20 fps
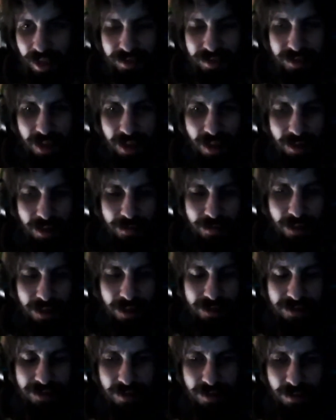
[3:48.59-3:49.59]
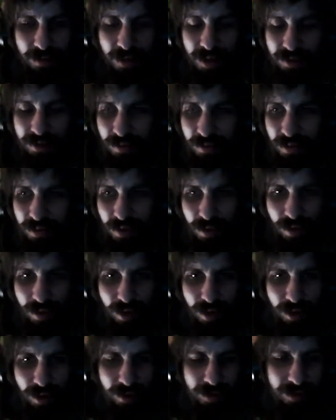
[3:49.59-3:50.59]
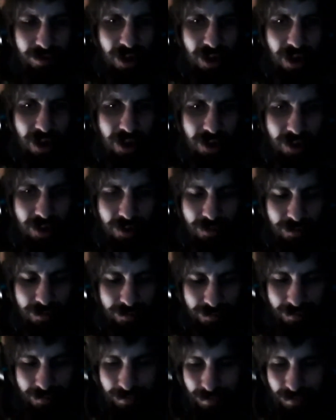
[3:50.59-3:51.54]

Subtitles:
sacrifice too much of your own.